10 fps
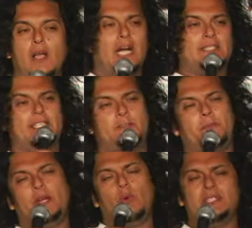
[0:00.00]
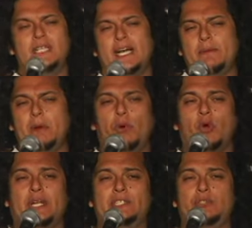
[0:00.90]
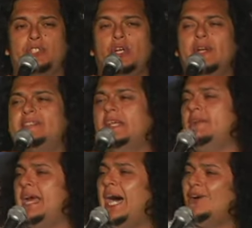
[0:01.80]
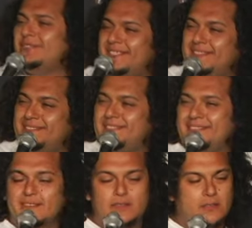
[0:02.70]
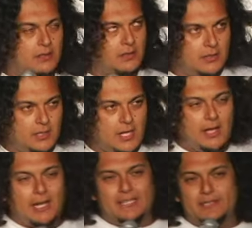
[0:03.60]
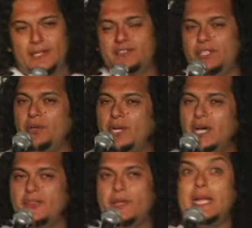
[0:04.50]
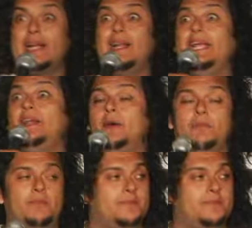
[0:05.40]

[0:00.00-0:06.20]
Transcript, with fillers: I did speed one time. I broke into 37 houses. I didn't steal nothing. I cleaned them.